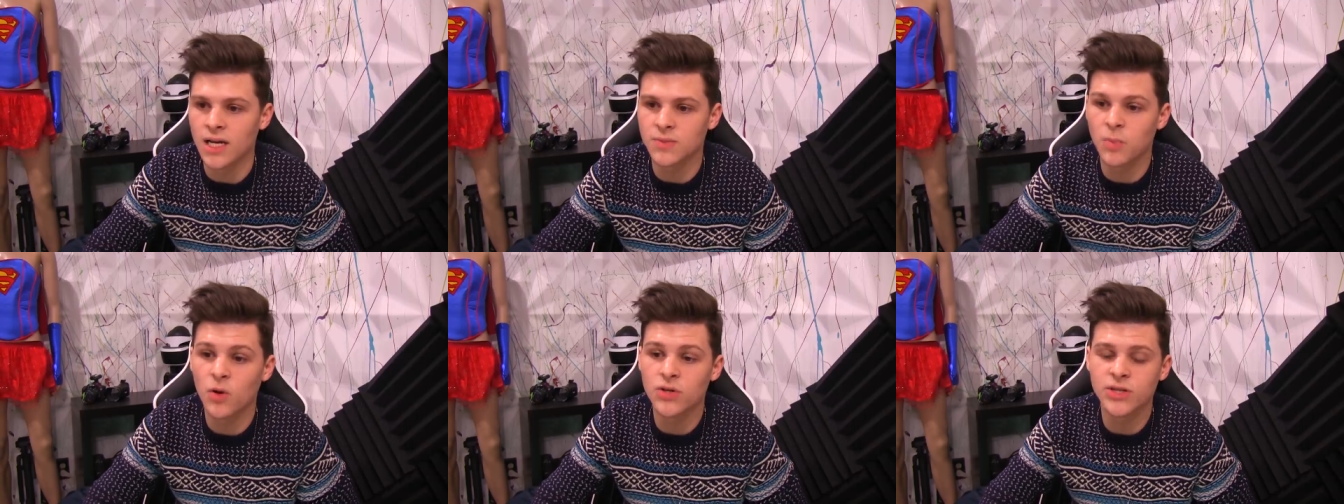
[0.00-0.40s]

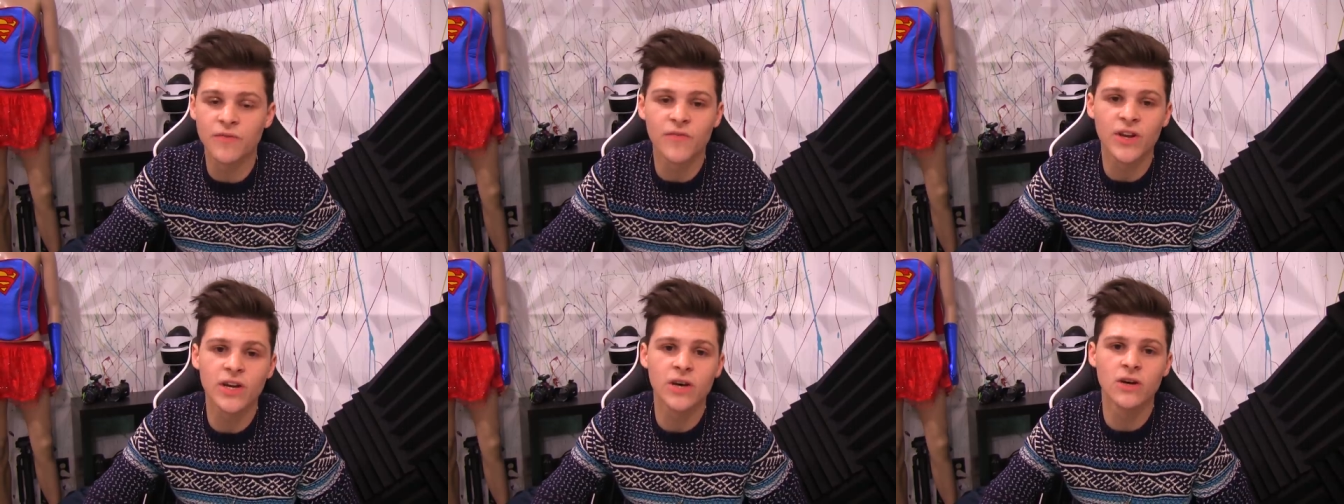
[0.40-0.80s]
was
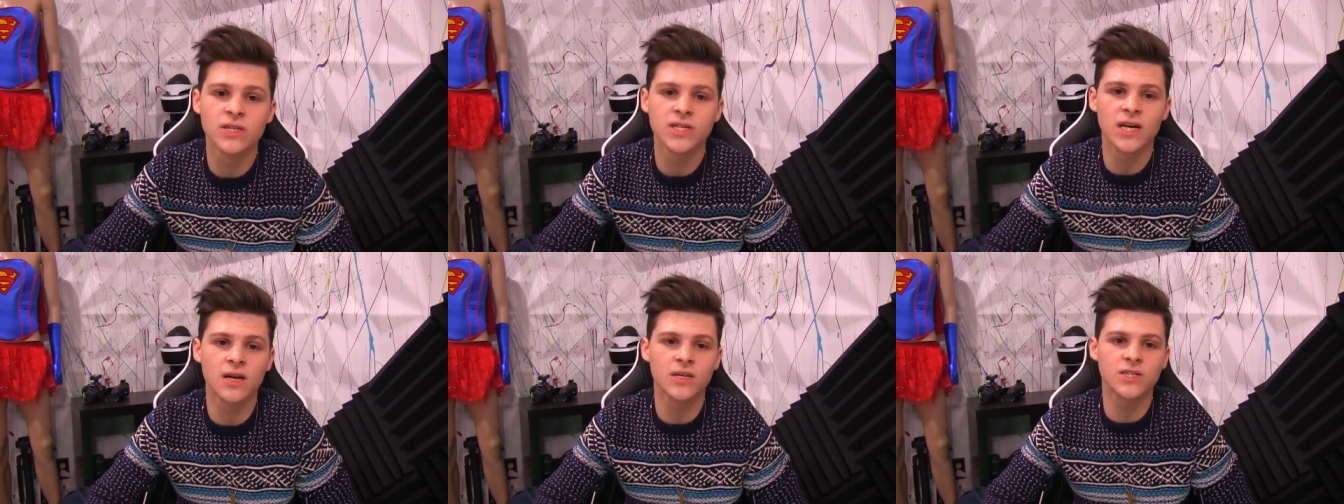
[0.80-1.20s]
posting
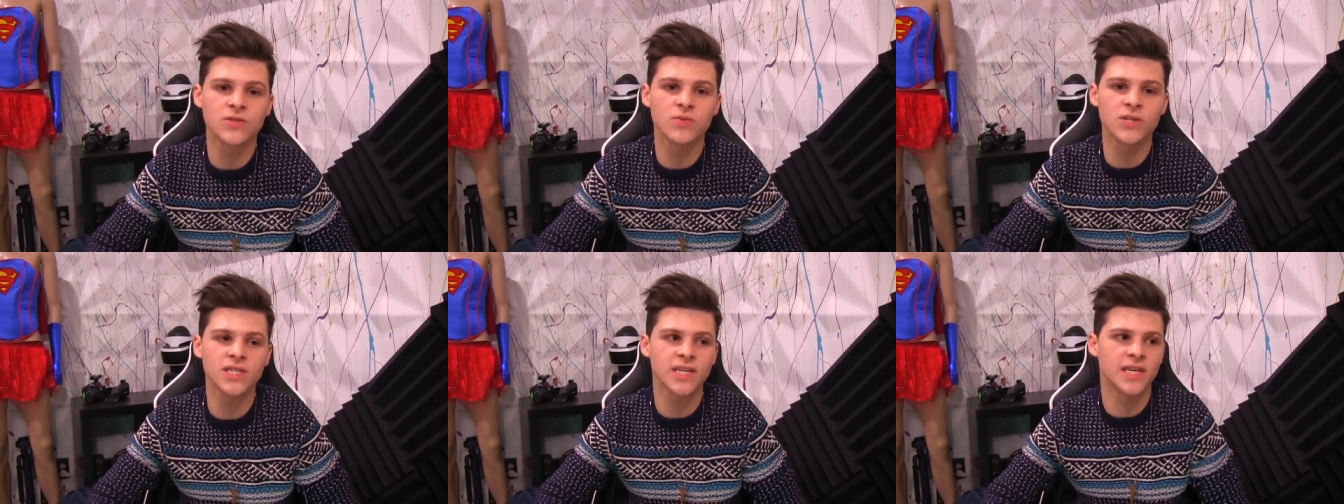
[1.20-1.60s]
videos and I
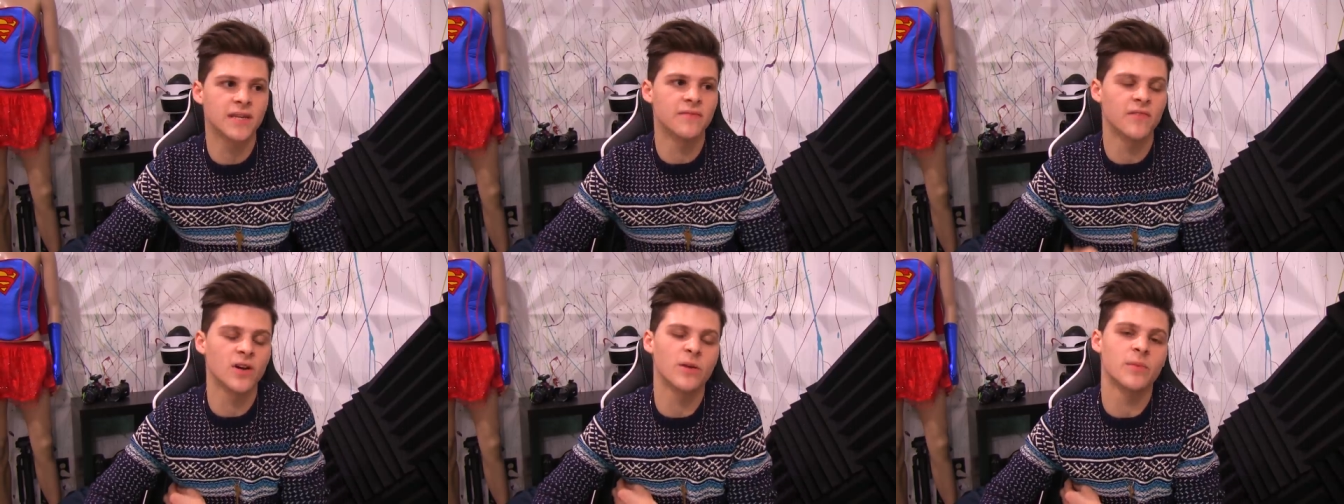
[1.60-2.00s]
just wasn't
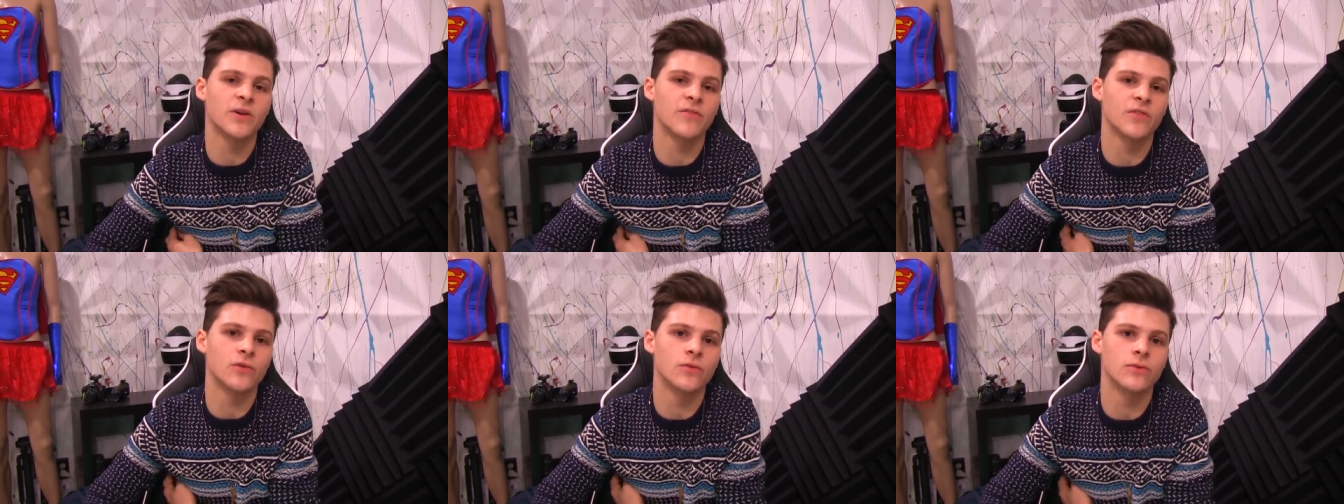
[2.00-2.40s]
getting very
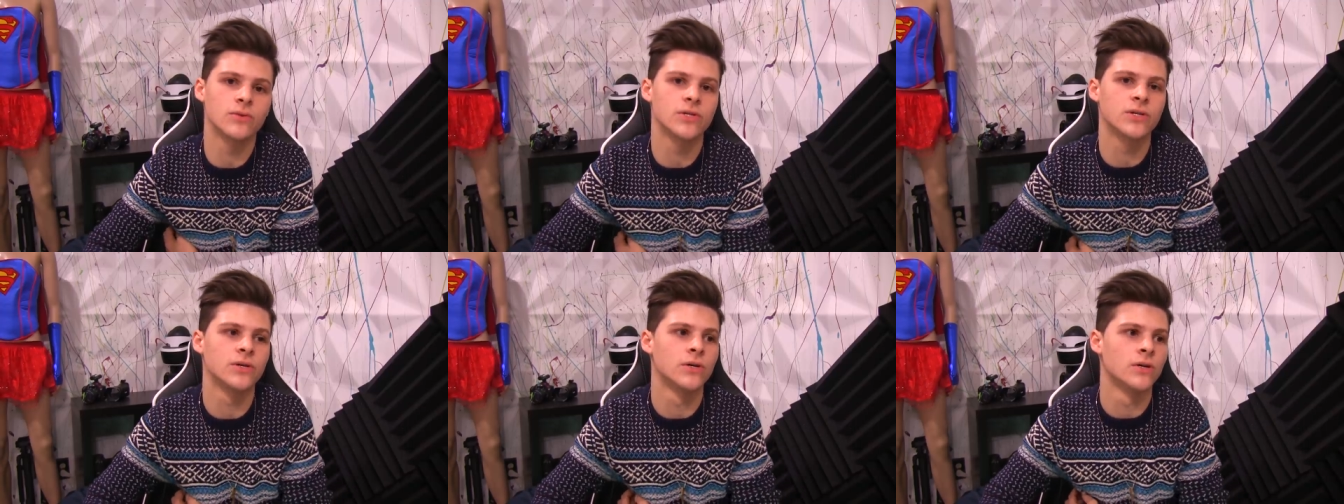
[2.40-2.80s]
many
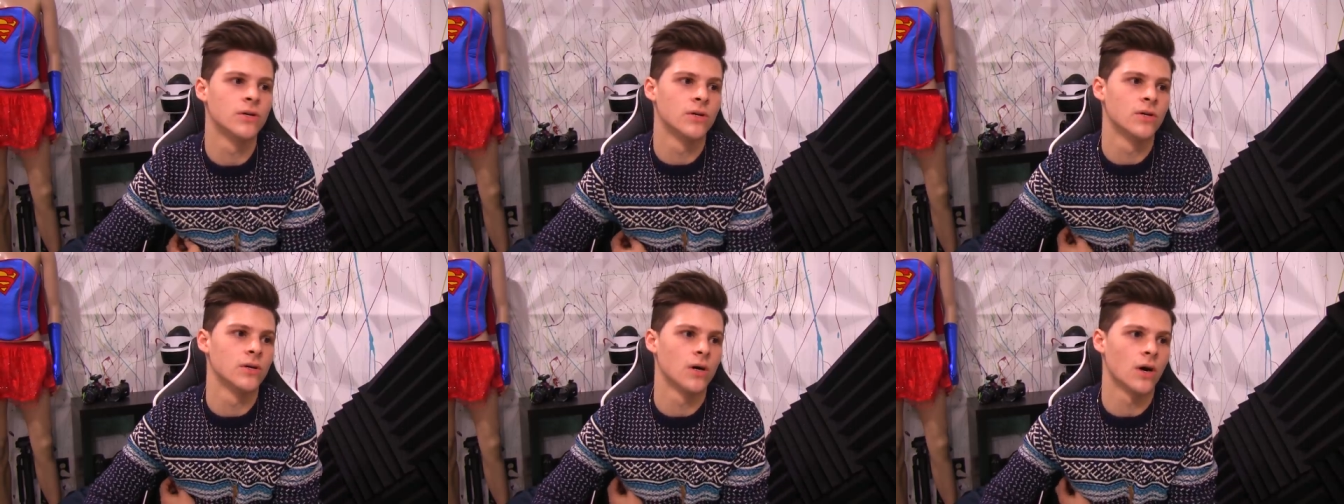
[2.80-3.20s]
views
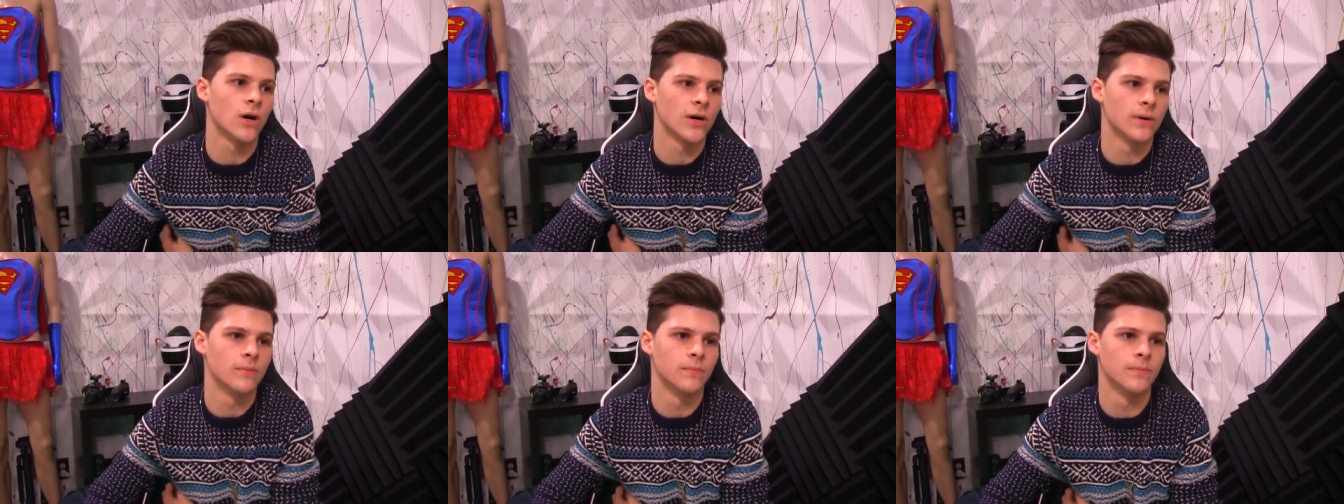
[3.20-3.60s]

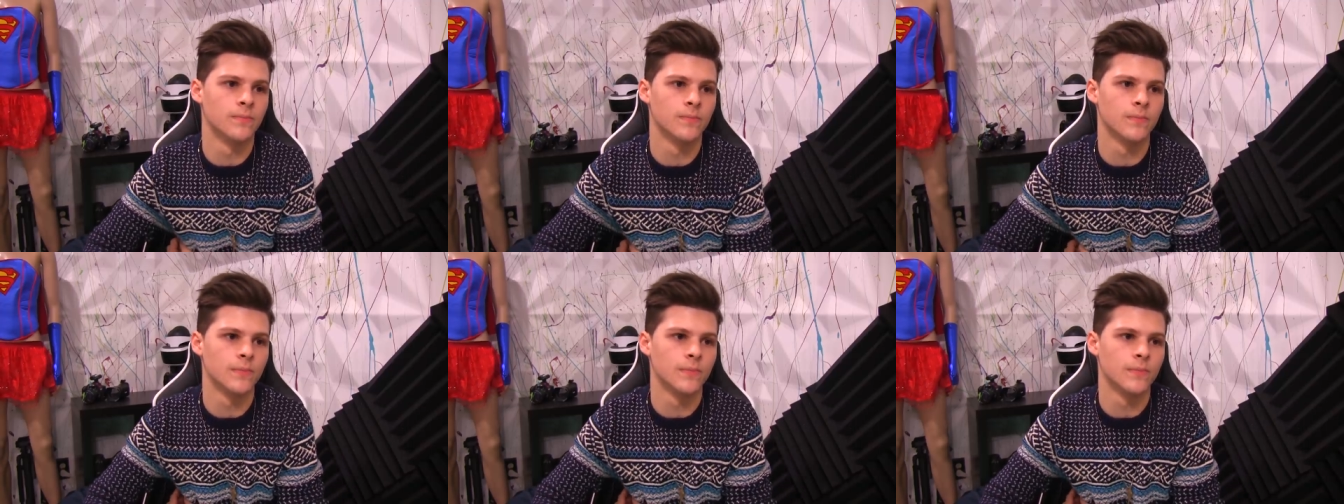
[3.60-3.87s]
on them,